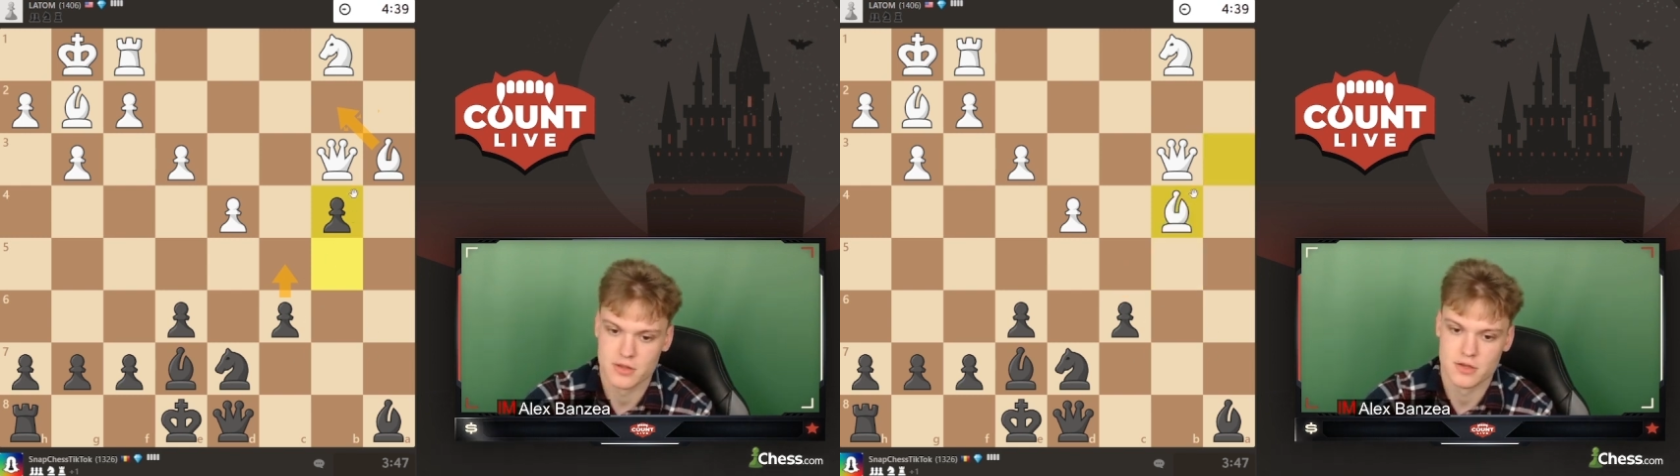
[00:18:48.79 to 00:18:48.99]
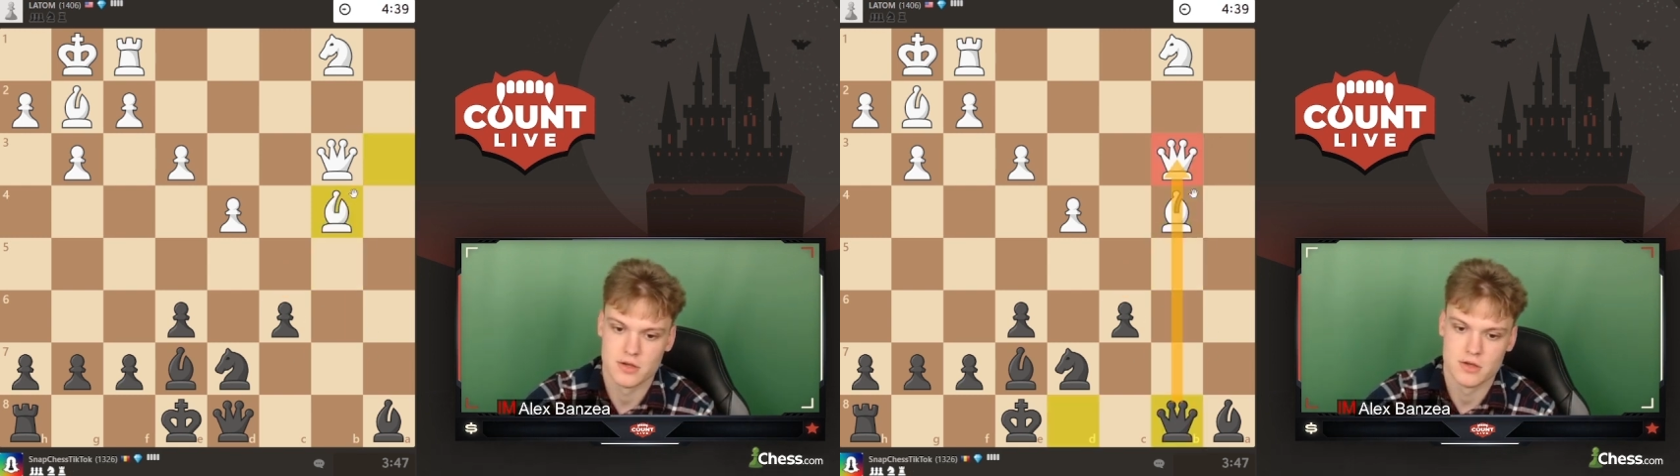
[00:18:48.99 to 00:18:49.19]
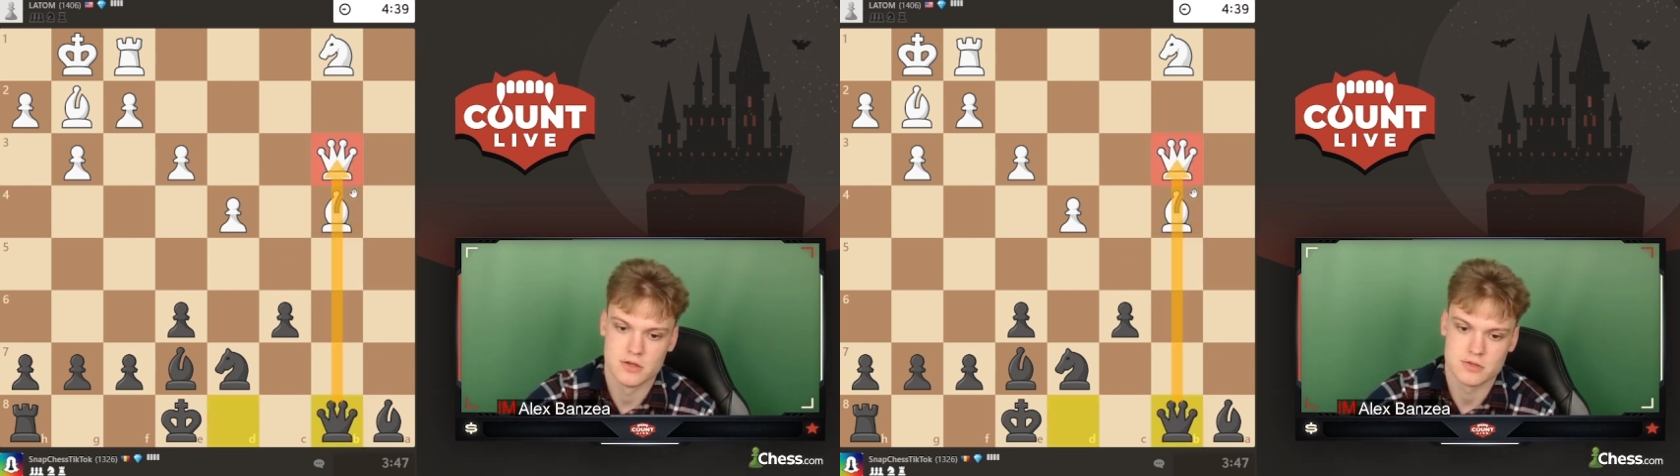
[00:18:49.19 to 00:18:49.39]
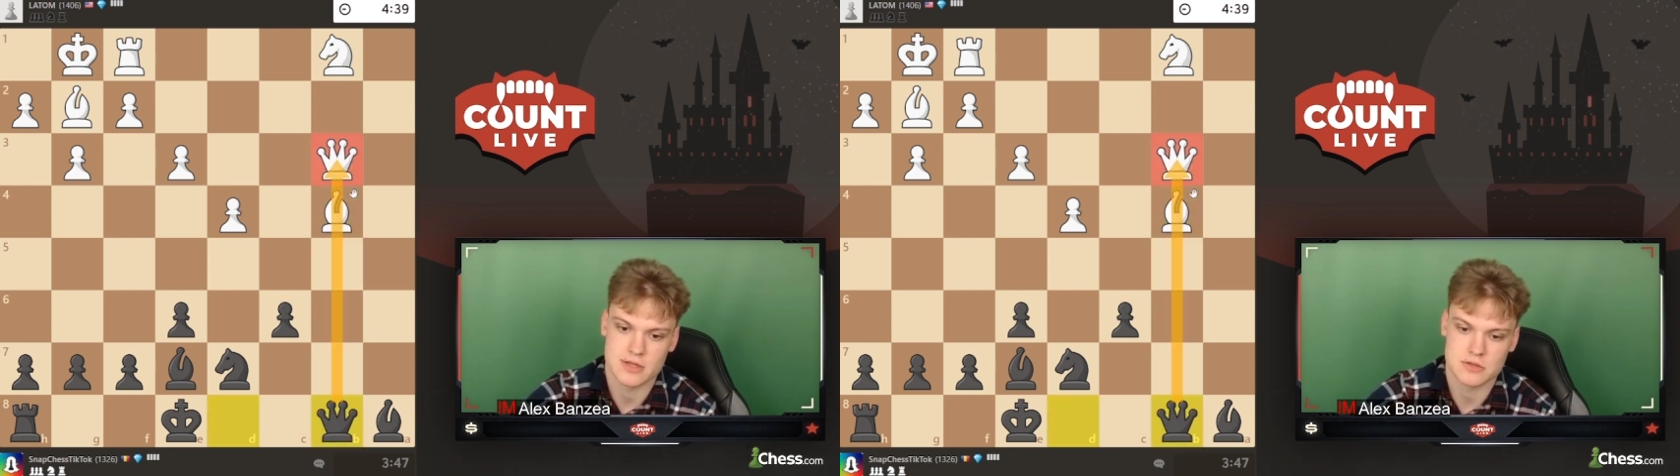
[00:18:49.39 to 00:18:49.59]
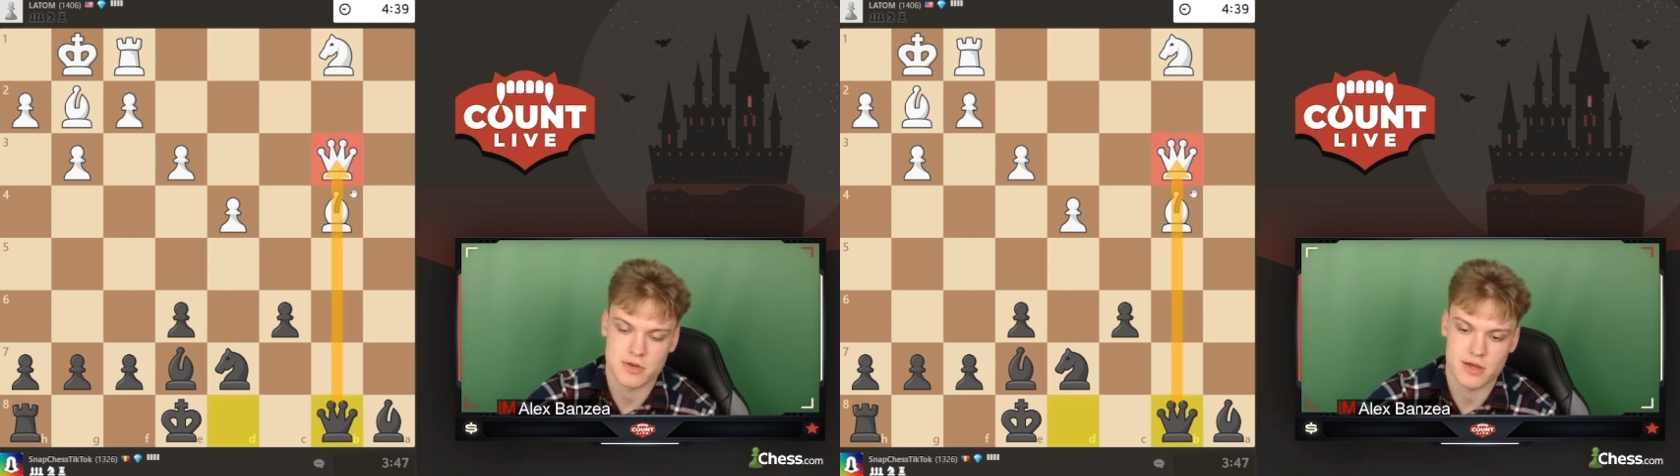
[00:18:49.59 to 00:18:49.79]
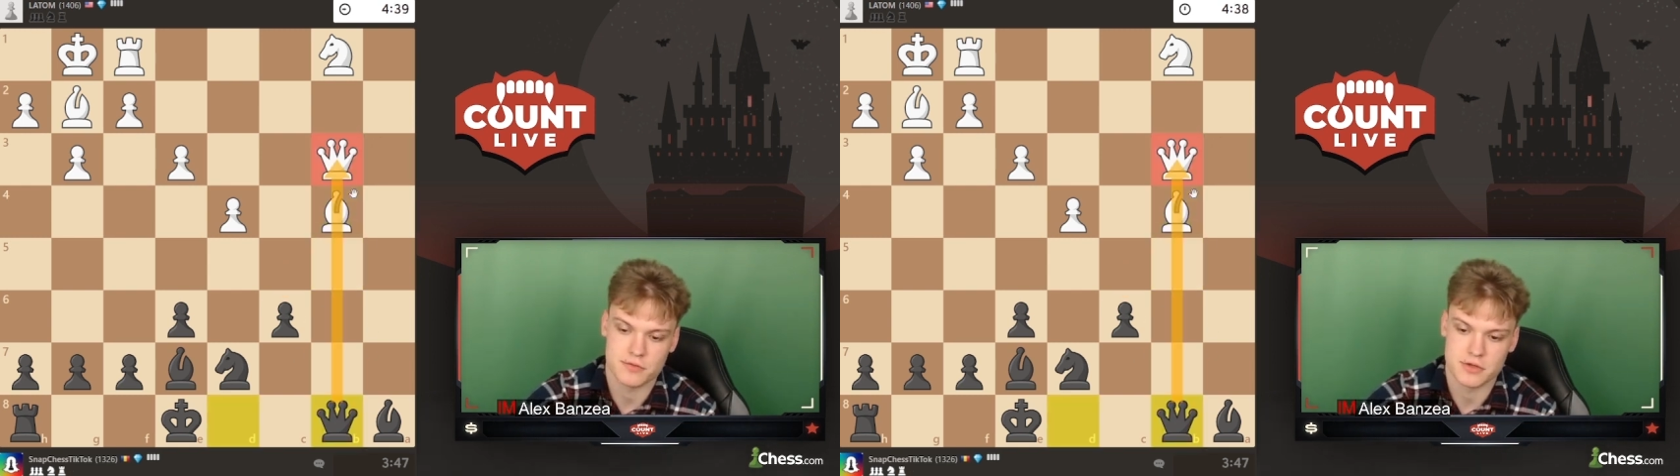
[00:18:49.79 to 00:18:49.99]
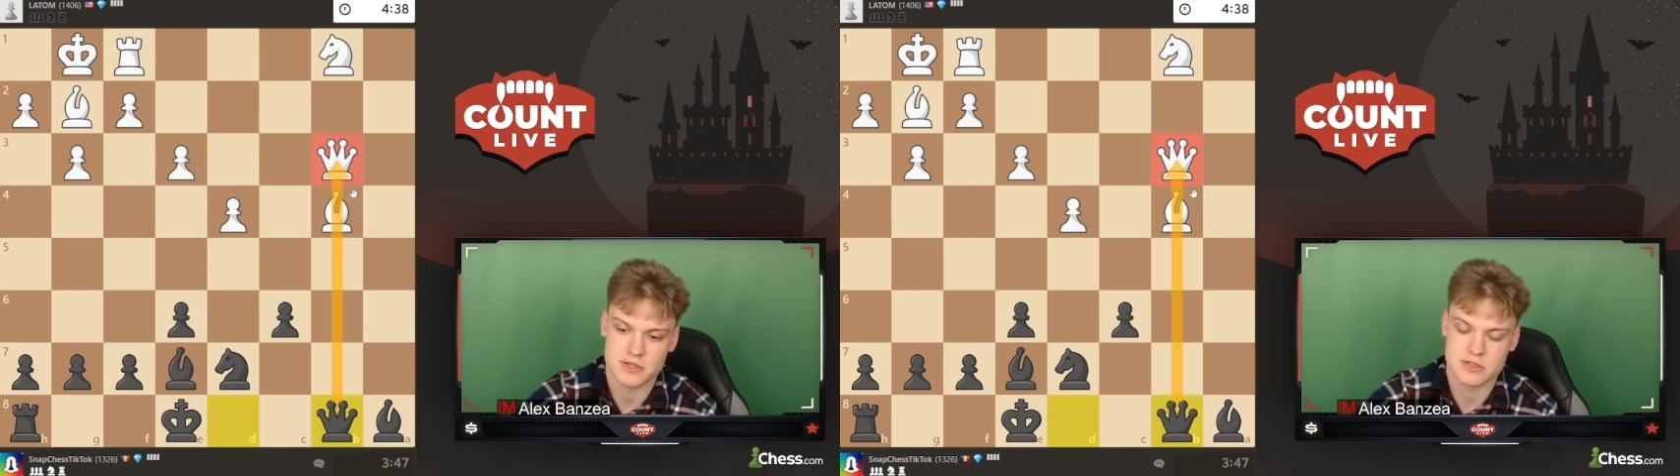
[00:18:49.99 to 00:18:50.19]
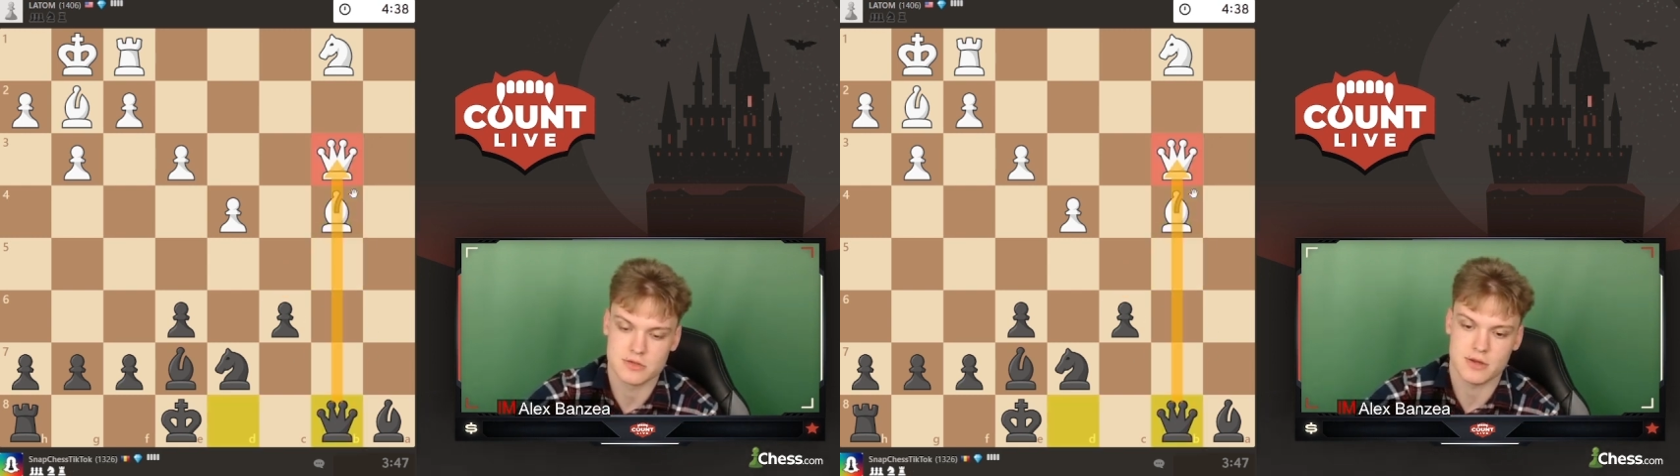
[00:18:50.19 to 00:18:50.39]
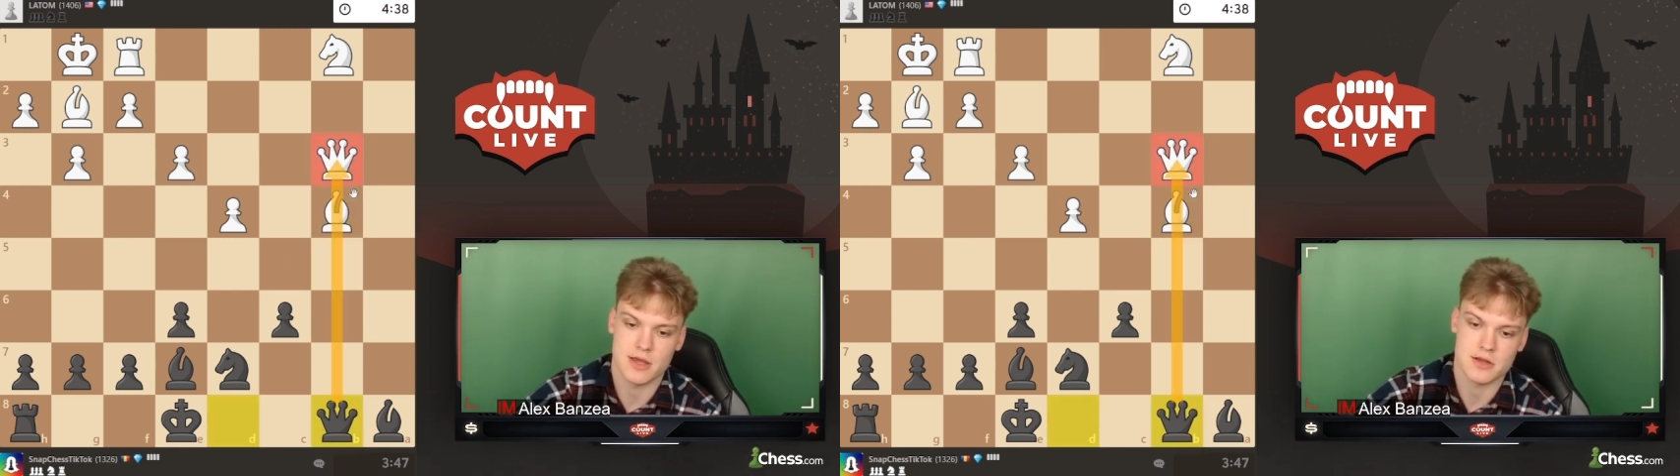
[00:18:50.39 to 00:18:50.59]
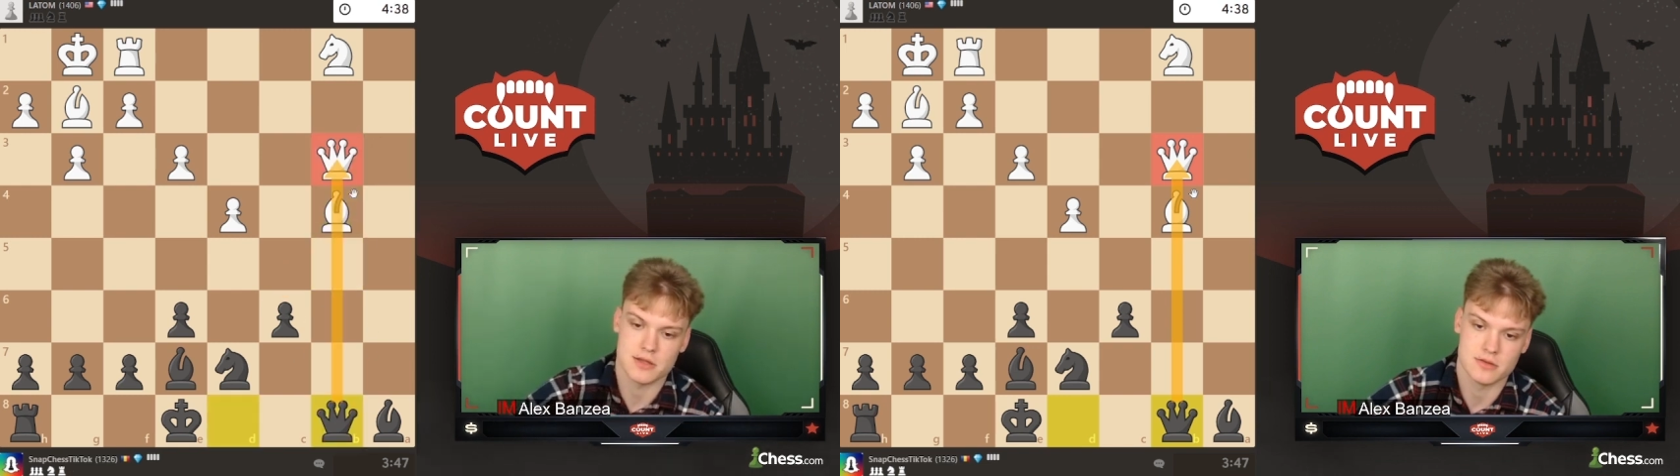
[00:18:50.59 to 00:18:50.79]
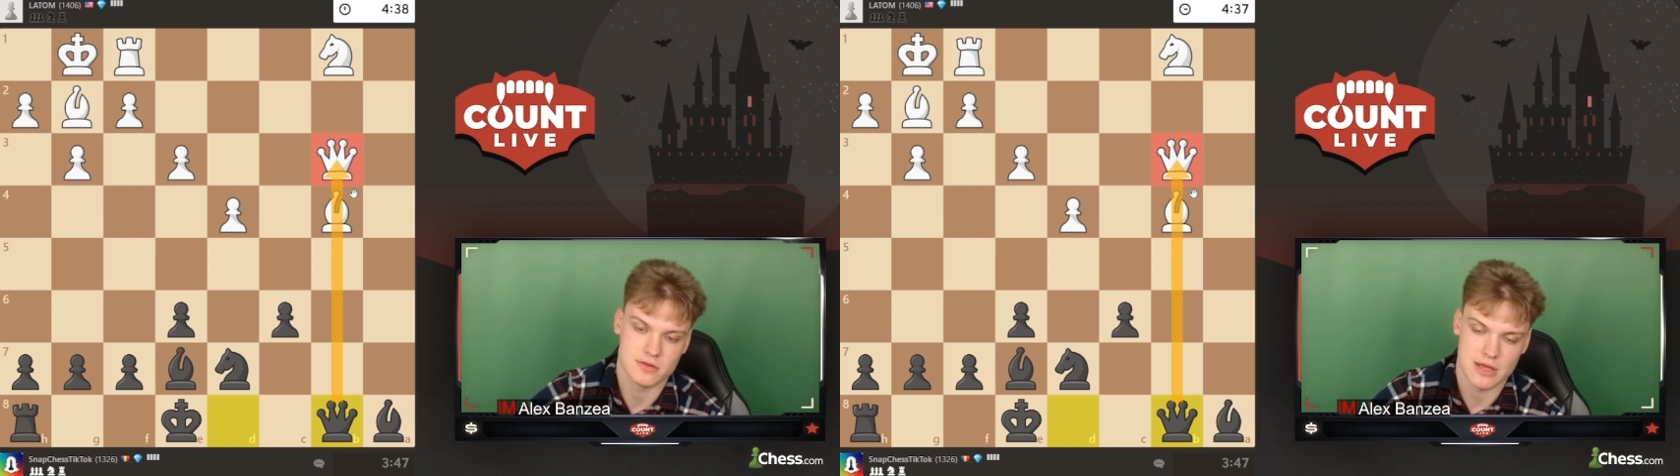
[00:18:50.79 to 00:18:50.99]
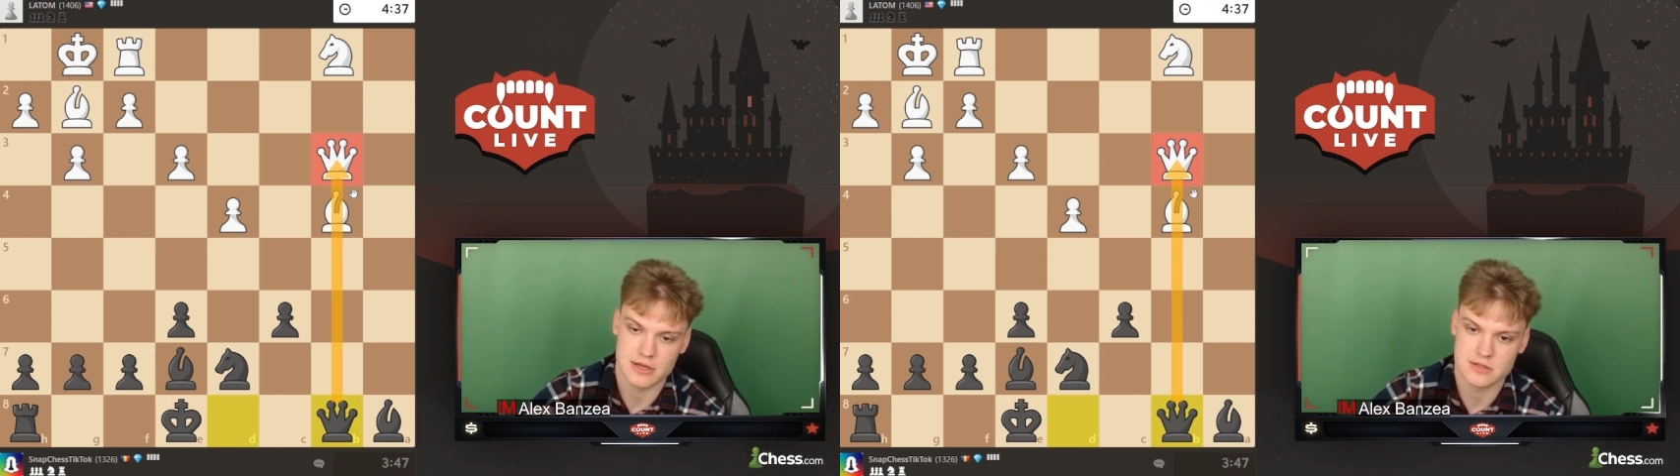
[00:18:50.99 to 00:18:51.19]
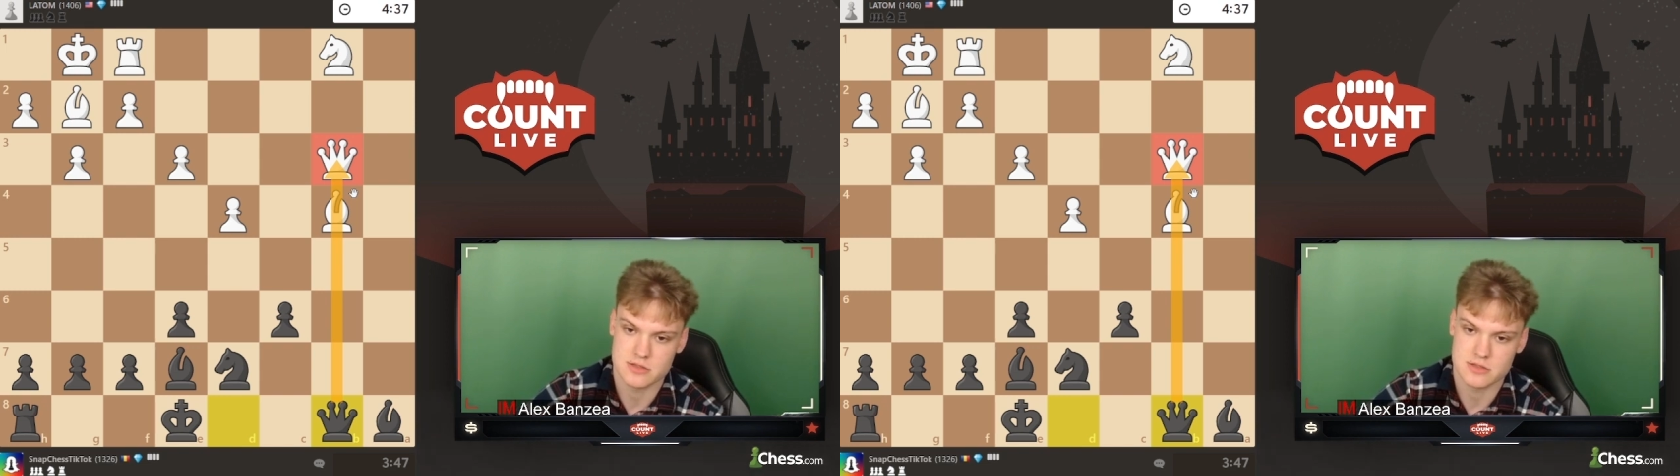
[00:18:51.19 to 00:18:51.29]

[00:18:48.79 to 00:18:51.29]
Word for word: So that's why I thought it's great and yeah,